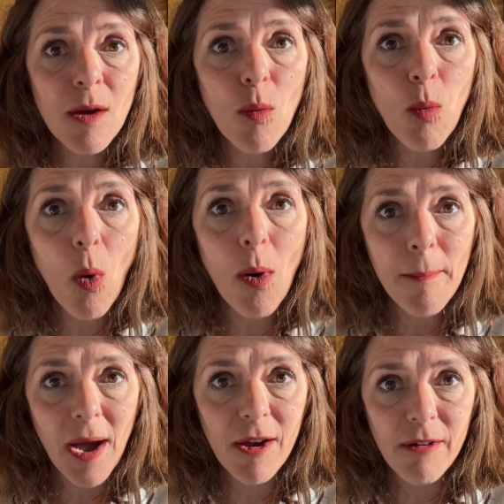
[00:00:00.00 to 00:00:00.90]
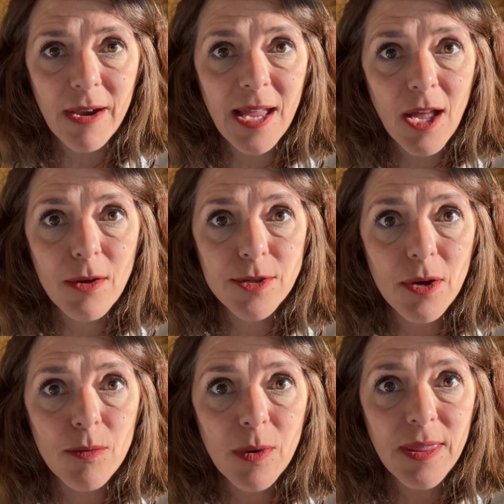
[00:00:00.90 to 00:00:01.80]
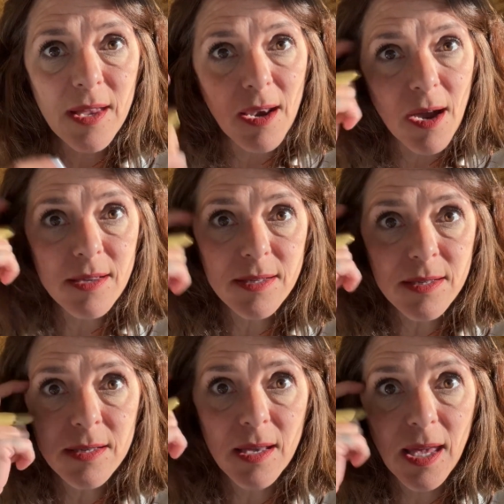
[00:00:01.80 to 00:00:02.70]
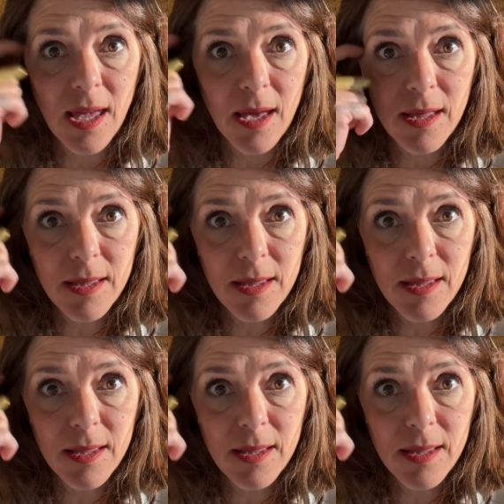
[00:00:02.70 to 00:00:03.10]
Warmongering goes on within us here.